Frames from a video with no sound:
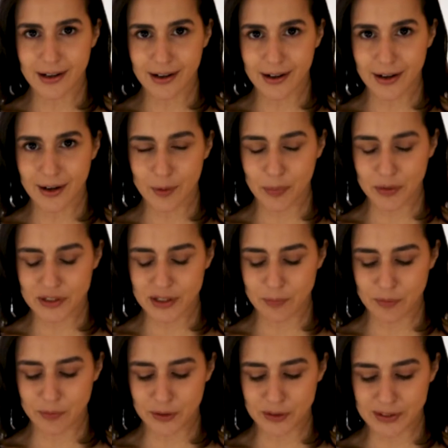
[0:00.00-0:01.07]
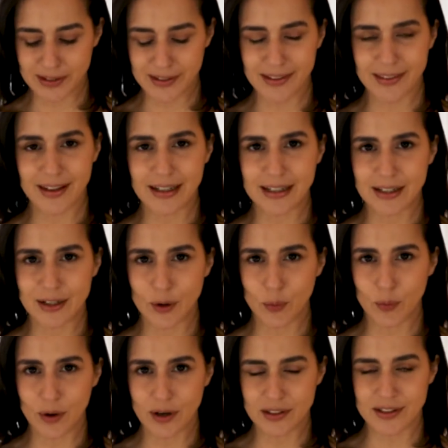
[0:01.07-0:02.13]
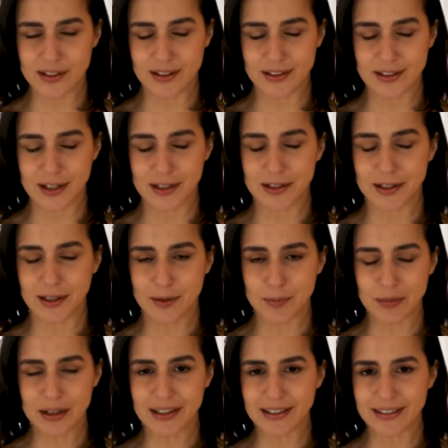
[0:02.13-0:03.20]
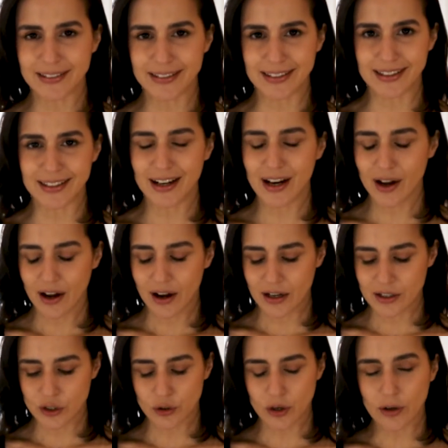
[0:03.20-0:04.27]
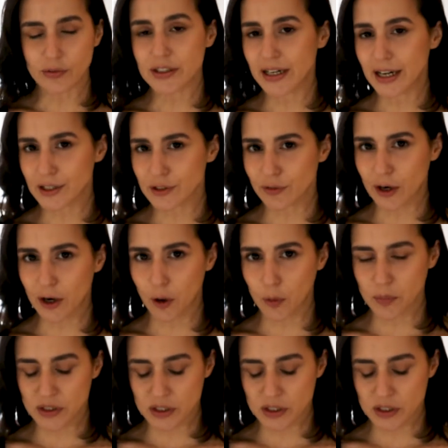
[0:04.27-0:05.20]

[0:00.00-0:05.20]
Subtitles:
I am the type of person that wants things done immediately, I don't often ask for help.